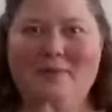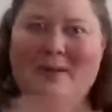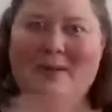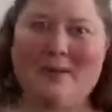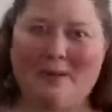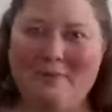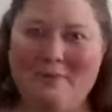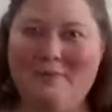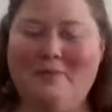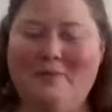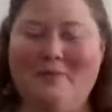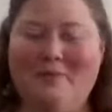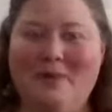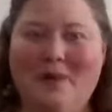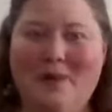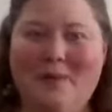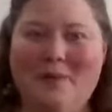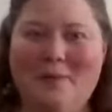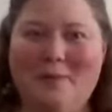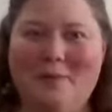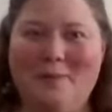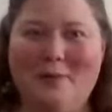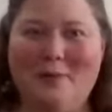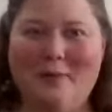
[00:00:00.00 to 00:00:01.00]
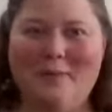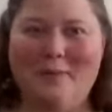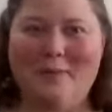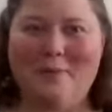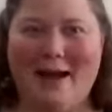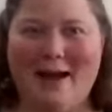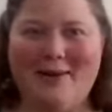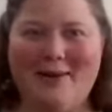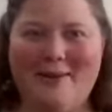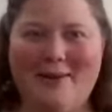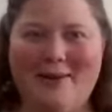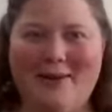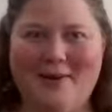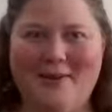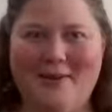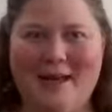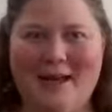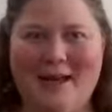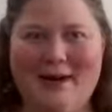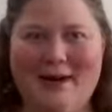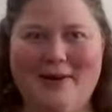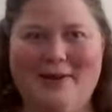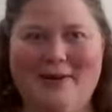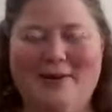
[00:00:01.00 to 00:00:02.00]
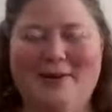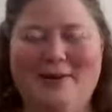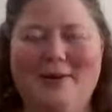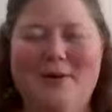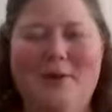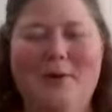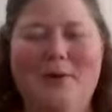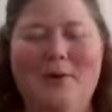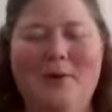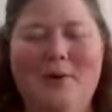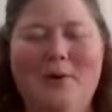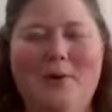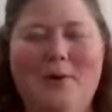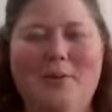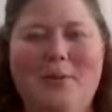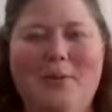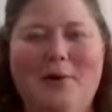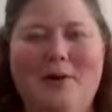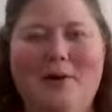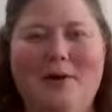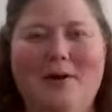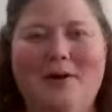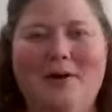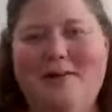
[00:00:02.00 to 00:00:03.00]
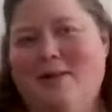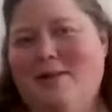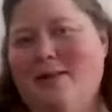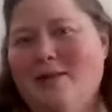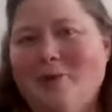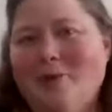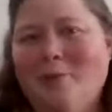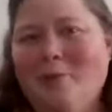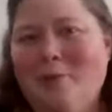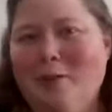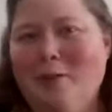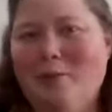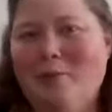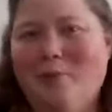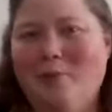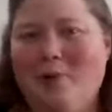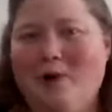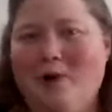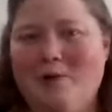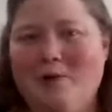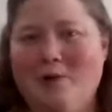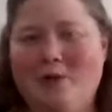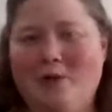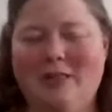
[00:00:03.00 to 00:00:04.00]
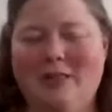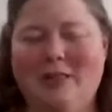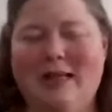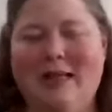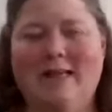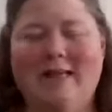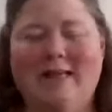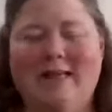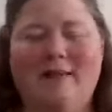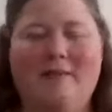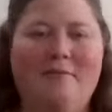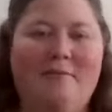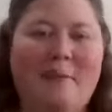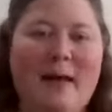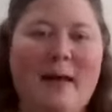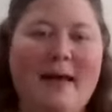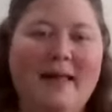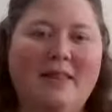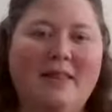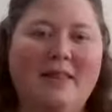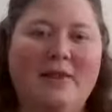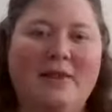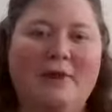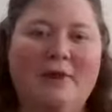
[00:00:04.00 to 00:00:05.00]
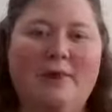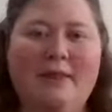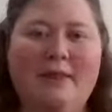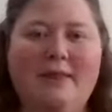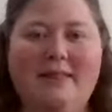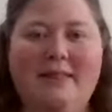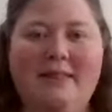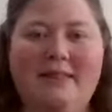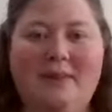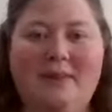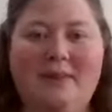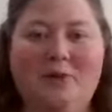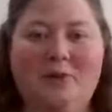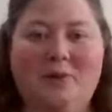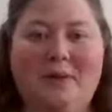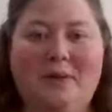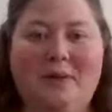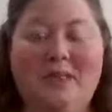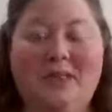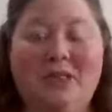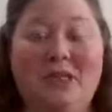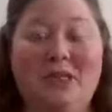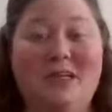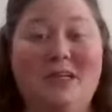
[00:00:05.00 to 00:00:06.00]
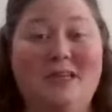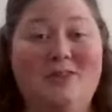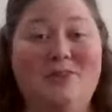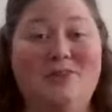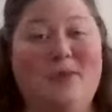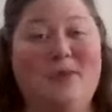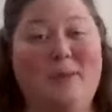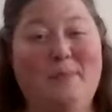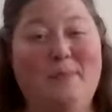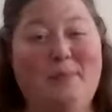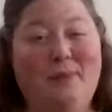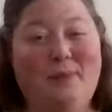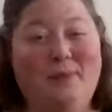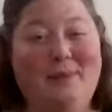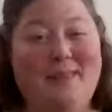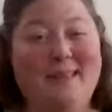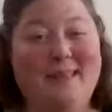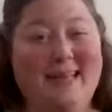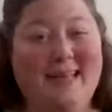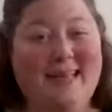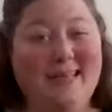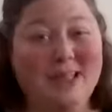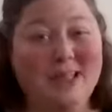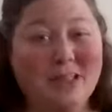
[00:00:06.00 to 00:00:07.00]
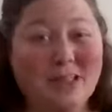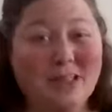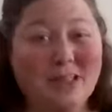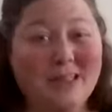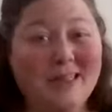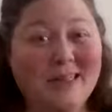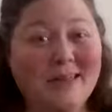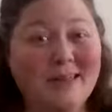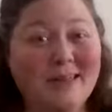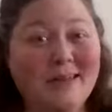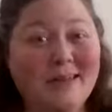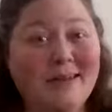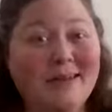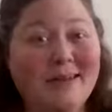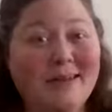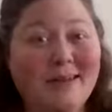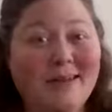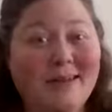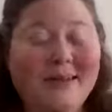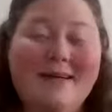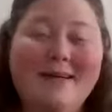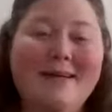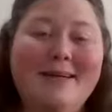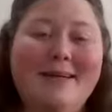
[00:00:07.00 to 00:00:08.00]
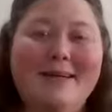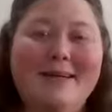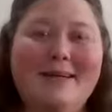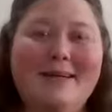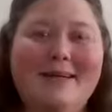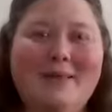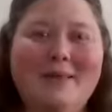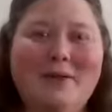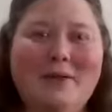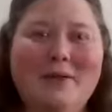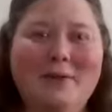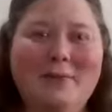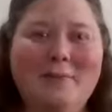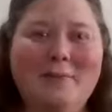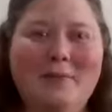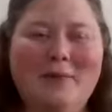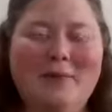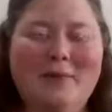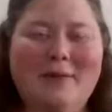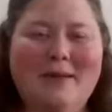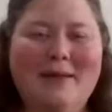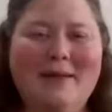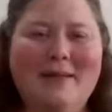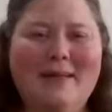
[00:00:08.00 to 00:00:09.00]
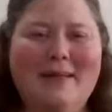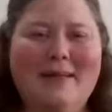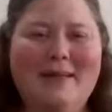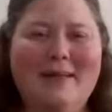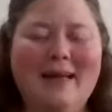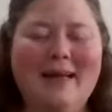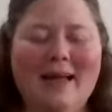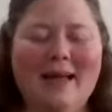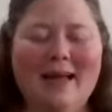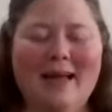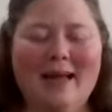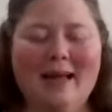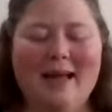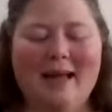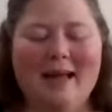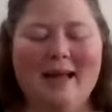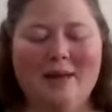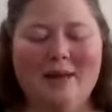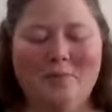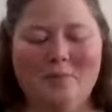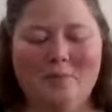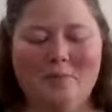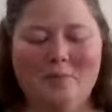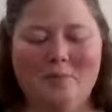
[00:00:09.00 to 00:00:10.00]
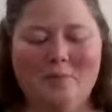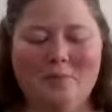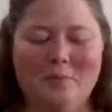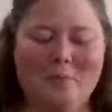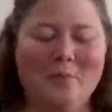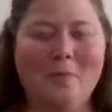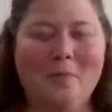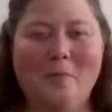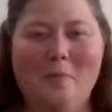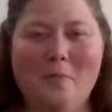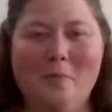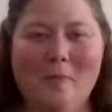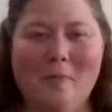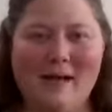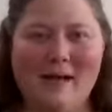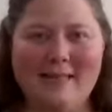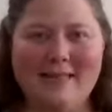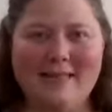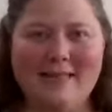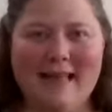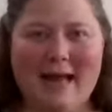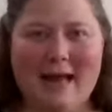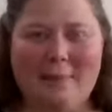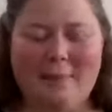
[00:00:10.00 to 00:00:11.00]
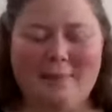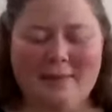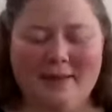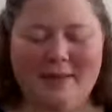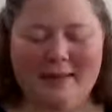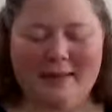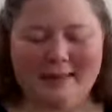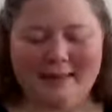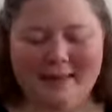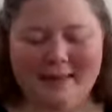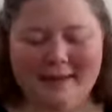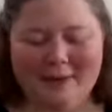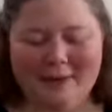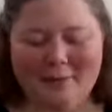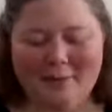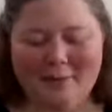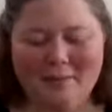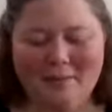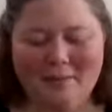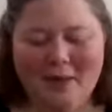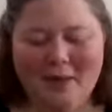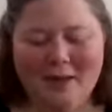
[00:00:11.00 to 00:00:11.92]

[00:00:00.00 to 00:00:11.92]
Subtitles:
Now that we've got a little bit of background there, and we're a little bit more understanding of Matthew, his situation, his reputation in the community, and what's happening there.